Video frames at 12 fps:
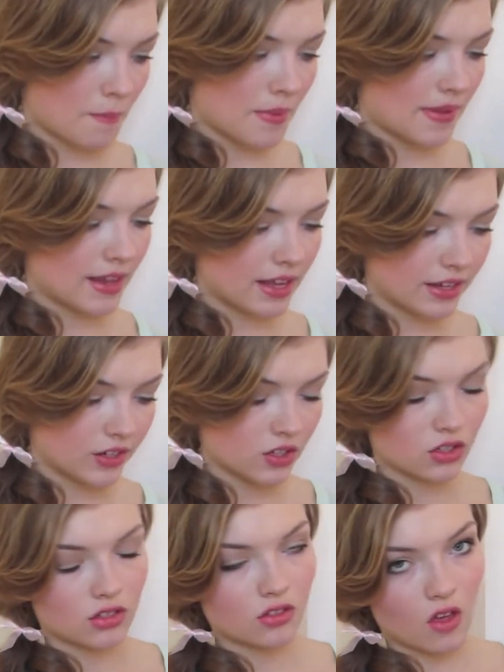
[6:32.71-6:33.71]
But I
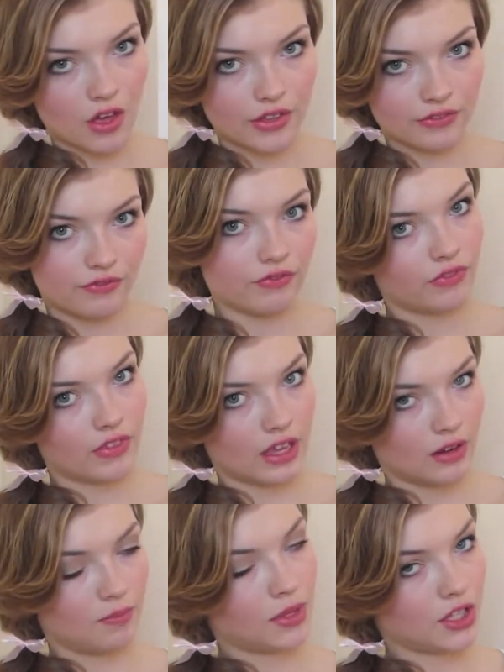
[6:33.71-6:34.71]
just thought
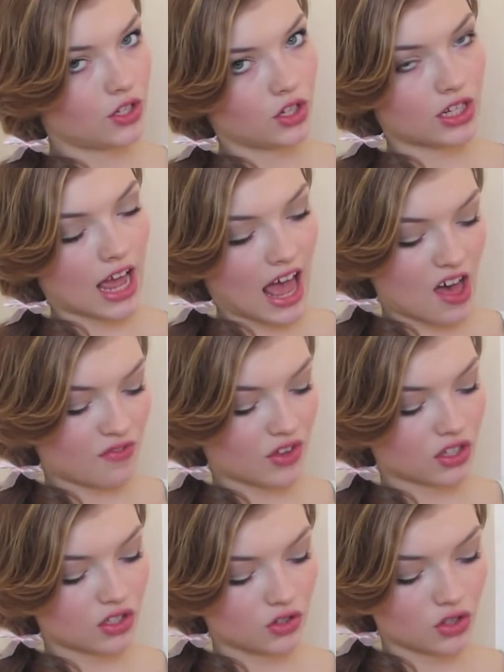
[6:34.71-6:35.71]
they'd be good to have
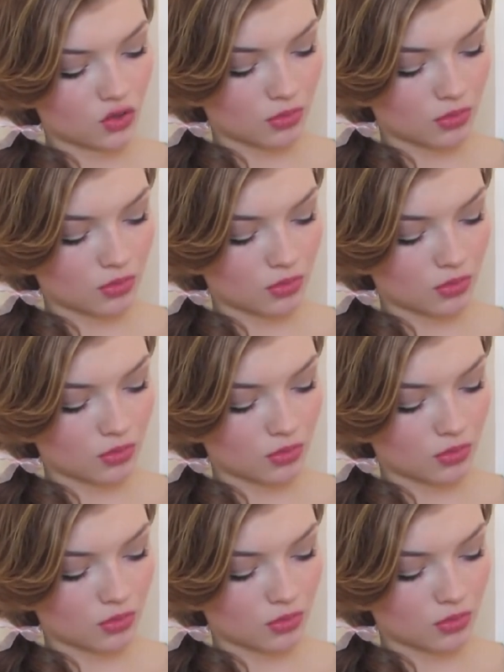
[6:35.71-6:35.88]
because they're so